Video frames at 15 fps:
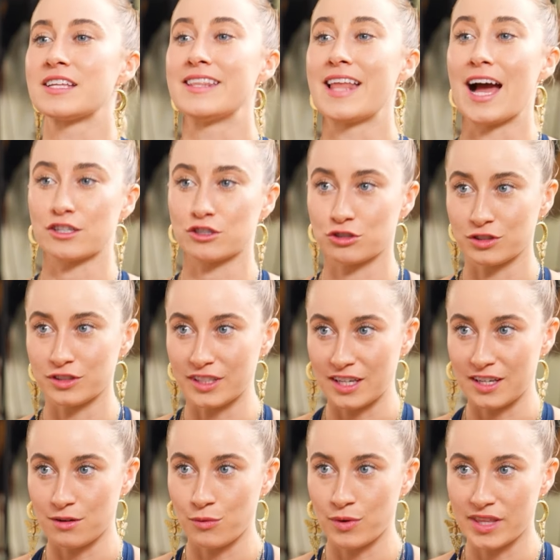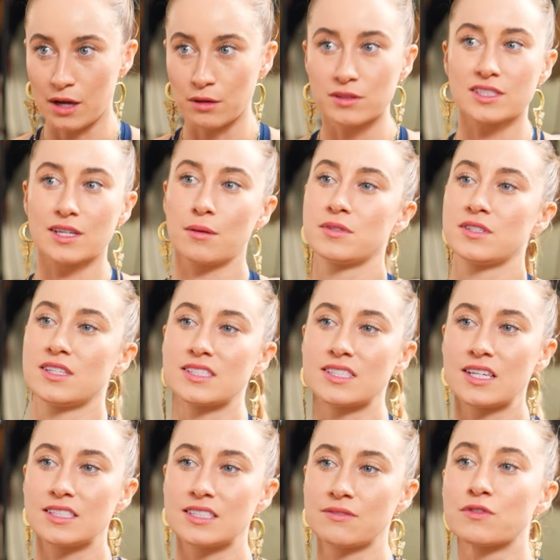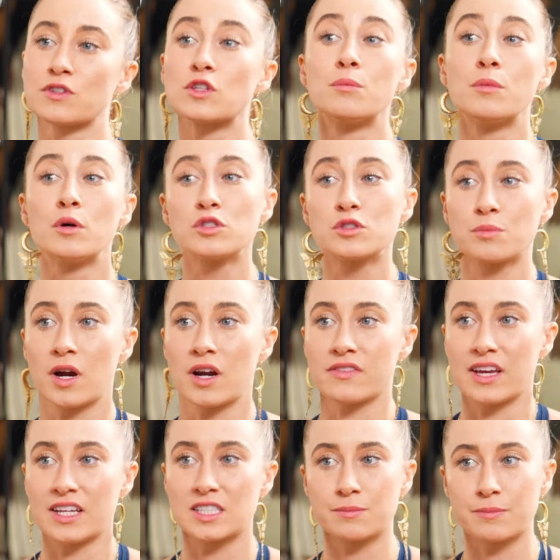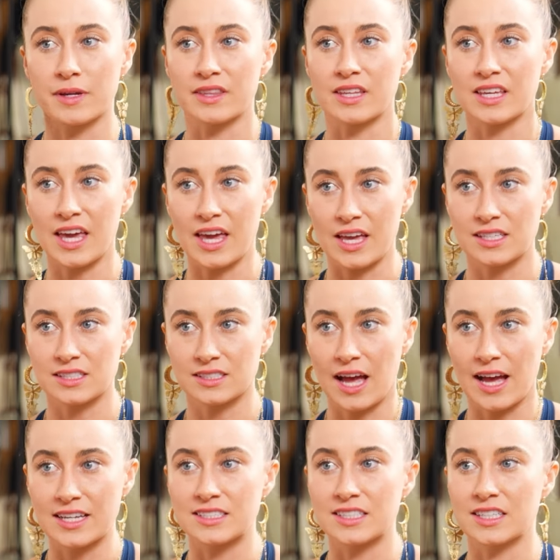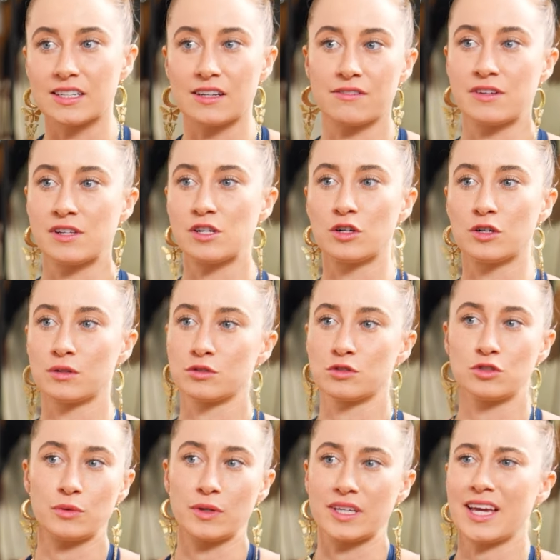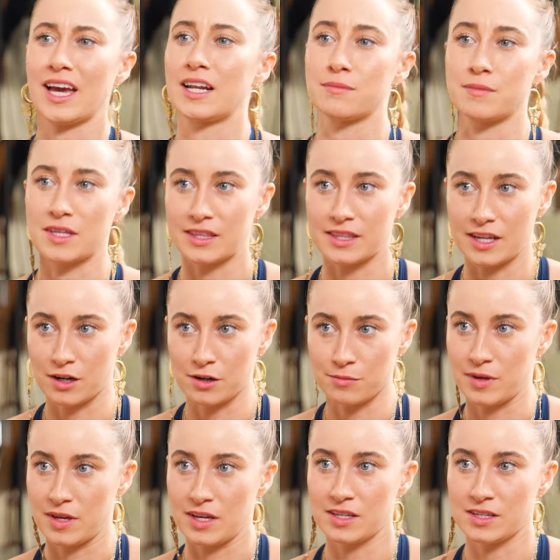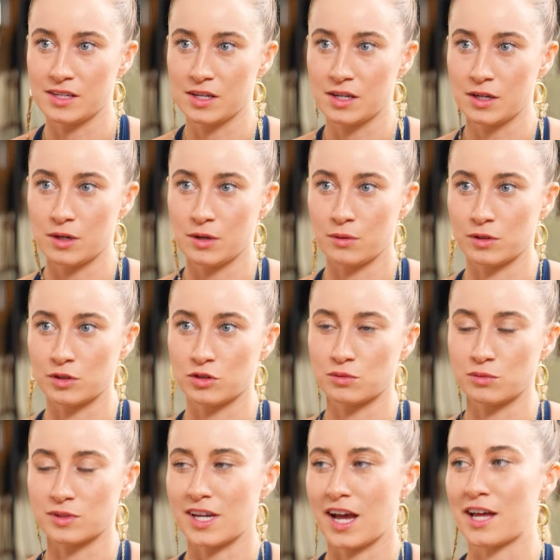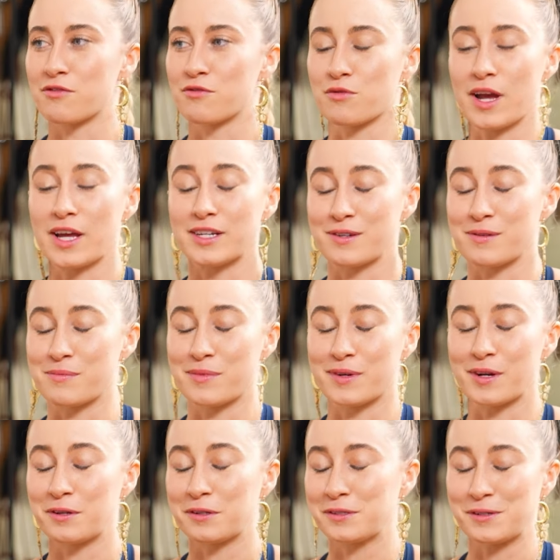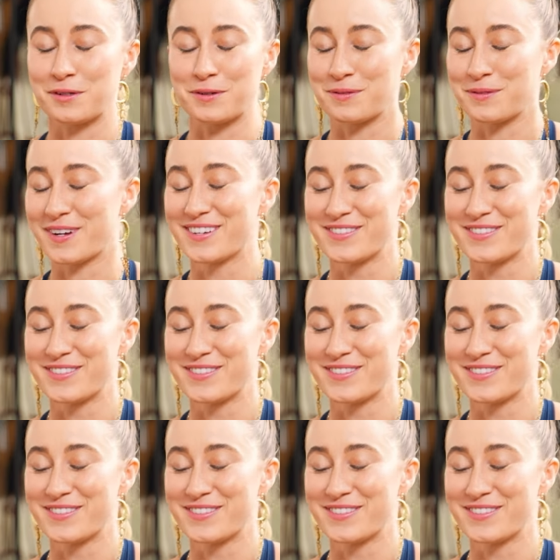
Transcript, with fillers: naturally without substances. And for the most part, that's been the case. I did a video doing ketamine therapy, which was kind of random, but also